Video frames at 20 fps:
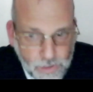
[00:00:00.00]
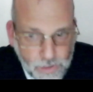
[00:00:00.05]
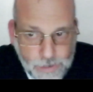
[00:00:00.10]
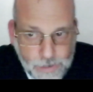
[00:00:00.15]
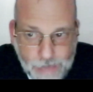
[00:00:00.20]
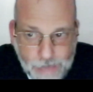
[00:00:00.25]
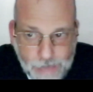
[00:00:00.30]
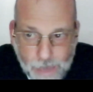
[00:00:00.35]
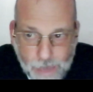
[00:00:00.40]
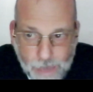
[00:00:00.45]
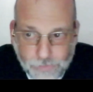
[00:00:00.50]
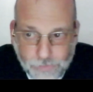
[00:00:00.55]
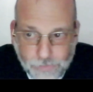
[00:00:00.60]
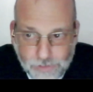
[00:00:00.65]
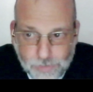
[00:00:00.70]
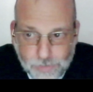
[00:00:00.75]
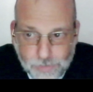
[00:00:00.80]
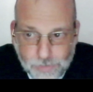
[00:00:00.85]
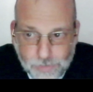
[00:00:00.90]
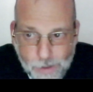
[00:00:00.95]
Now,
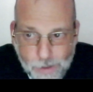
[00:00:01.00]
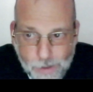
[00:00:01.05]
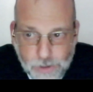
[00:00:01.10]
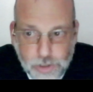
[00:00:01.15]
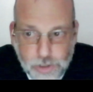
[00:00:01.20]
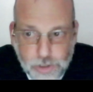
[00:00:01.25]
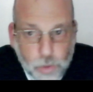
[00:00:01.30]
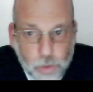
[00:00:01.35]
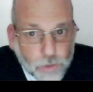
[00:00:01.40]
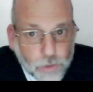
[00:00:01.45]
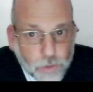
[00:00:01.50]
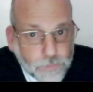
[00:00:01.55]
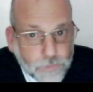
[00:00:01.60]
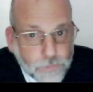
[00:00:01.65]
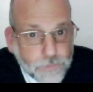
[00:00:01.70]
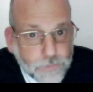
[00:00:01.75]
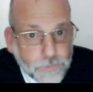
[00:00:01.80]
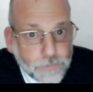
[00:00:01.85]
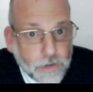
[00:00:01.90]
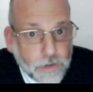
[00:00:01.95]
there's a spiritual world,
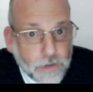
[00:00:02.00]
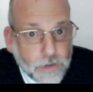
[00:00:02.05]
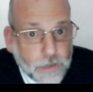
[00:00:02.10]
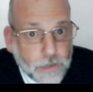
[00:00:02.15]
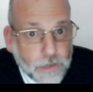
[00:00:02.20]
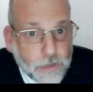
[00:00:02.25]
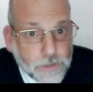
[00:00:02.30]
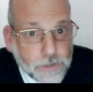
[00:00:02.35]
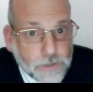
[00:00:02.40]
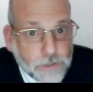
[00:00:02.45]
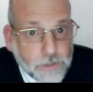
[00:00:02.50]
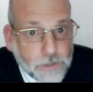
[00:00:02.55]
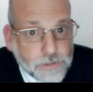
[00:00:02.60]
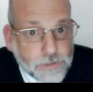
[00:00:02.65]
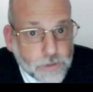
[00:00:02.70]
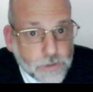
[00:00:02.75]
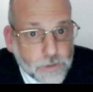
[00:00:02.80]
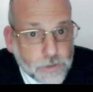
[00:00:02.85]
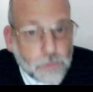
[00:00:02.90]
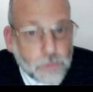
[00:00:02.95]
right, which
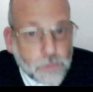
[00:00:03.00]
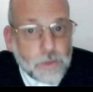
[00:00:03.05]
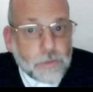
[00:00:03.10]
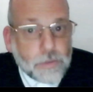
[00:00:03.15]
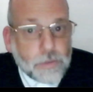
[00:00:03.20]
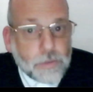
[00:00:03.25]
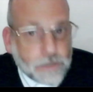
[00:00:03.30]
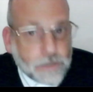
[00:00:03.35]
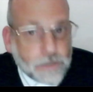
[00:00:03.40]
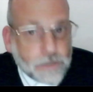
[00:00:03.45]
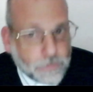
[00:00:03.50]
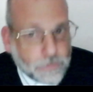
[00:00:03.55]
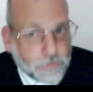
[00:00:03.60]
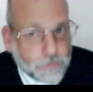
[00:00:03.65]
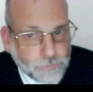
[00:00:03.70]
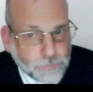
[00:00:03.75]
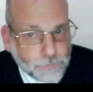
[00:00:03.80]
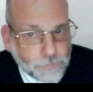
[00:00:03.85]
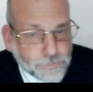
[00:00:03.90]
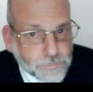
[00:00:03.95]
certainly we believe
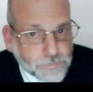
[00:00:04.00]
in.